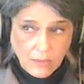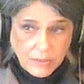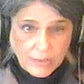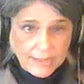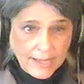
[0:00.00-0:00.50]

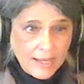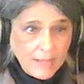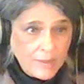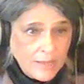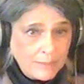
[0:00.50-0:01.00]
When they
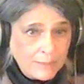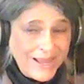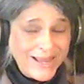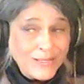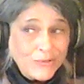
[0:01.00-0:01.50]
came in,
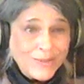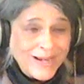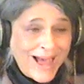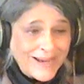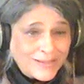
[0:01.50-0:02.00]

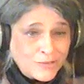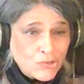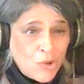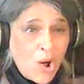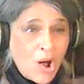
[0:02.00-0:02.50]
patriotic
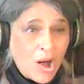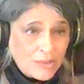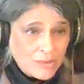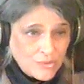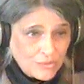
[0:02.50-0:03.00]

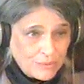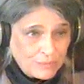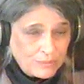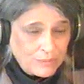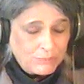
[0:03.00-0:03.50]
songs were